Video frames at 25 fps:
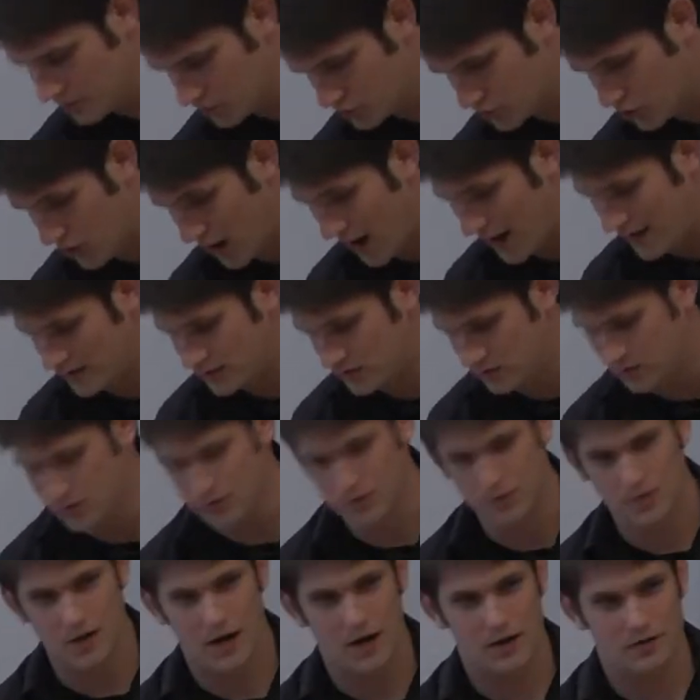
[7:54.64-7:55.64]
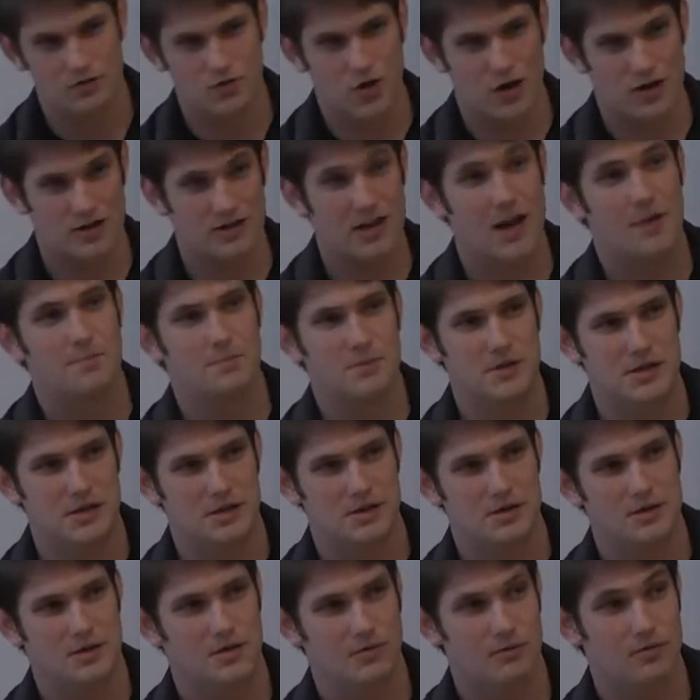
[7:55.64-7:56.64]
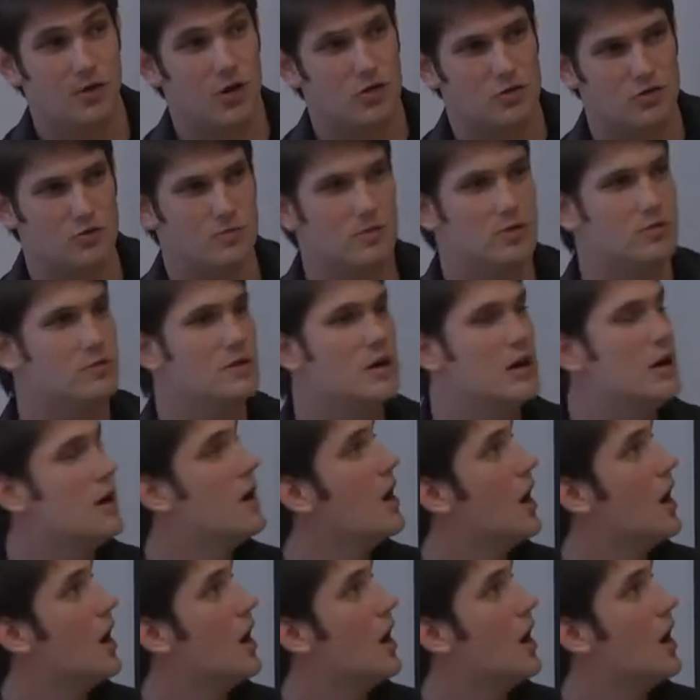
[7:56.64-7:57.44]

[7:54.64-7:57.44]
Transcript: try to not be vulnerable.